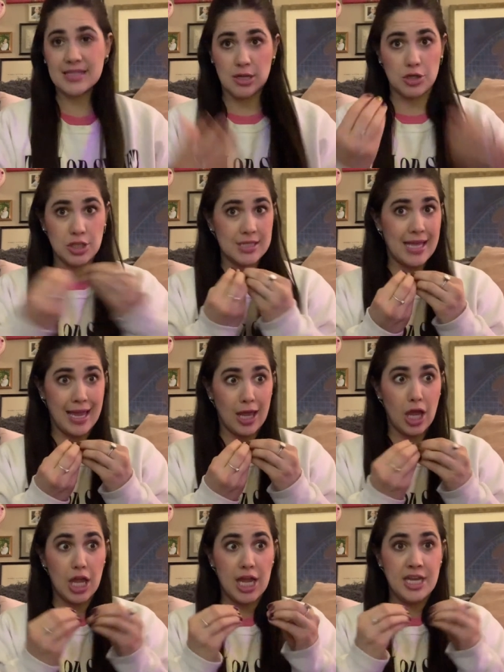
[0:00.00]
They're just like
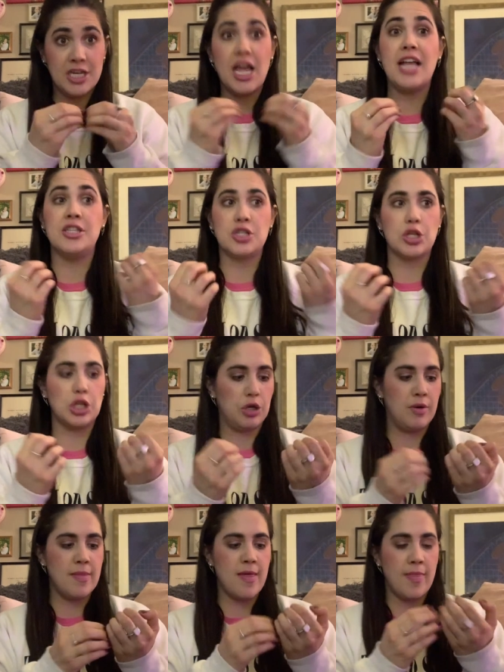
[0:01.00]
intense
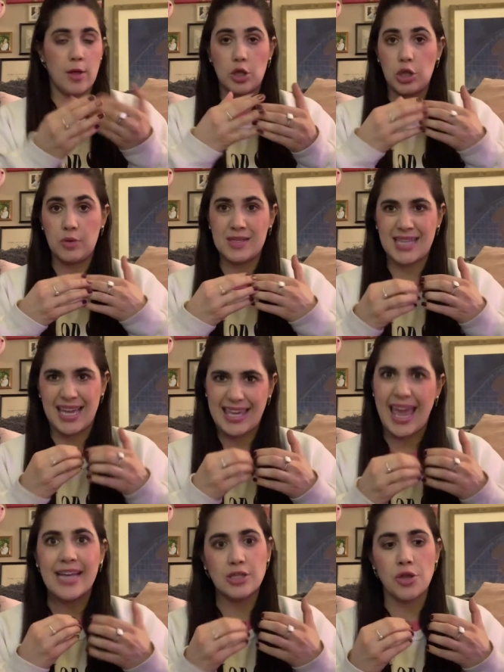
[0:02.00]
glue and then the glue is like
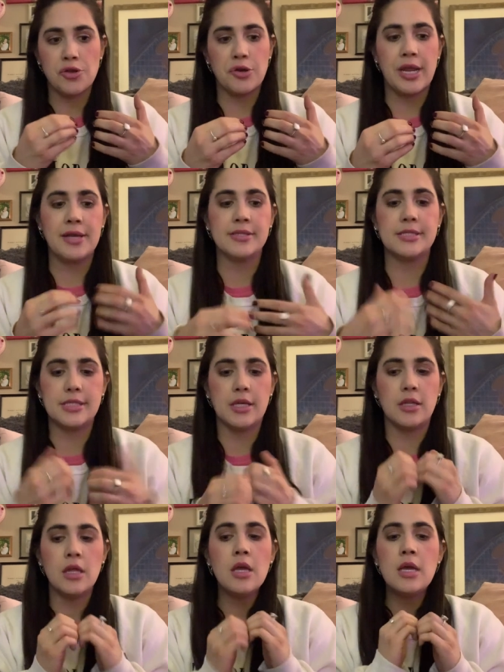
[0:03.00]
caked on your nails
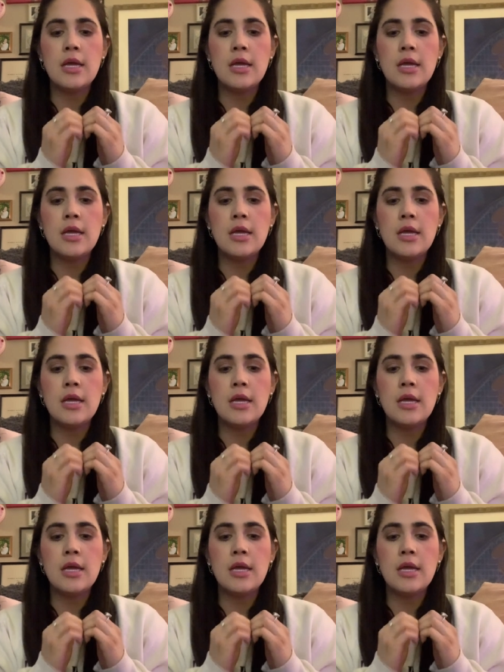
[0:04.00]
until